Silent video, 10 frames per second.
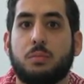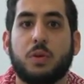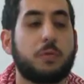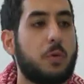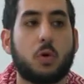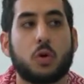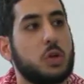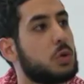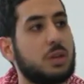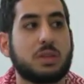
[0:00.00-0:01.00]
before
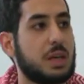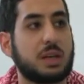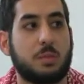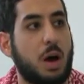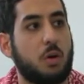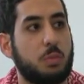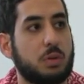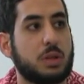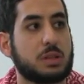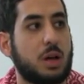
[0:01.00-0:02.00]
you can think about
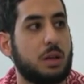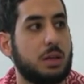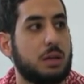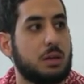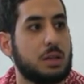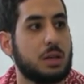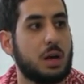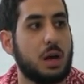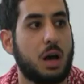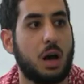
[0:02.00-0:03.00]
building solidarity
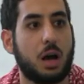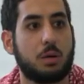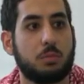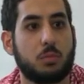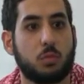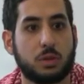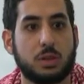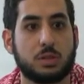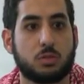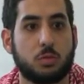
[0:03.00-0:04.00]
with
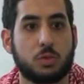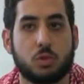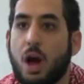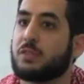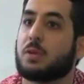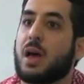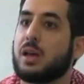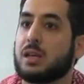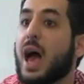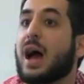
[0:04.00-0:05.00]
these groups, you have to
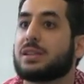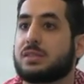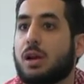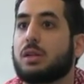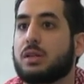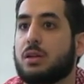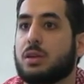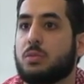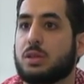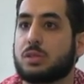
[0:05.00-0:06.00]
enact
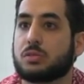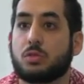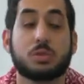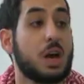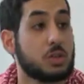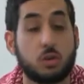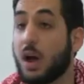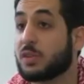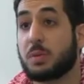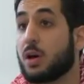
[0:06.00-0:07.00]
solidarity with these groups. So you
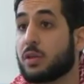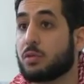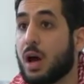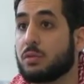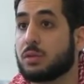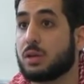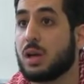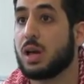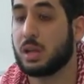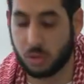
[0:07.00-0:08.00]
have to be on the ground.
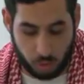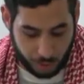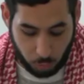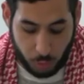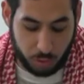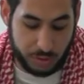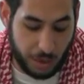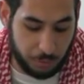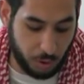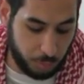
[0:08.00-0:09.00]
And so like we would
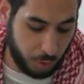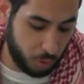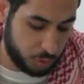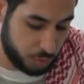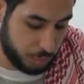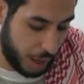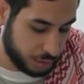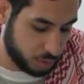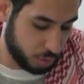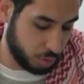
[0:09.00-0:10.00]
never approach
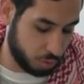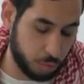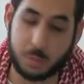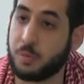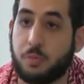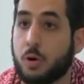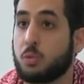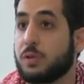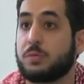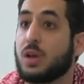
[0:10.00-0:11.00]
black student groups before
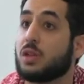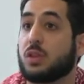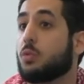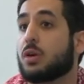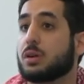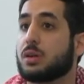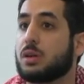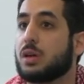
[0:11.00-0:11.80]
we've done the work.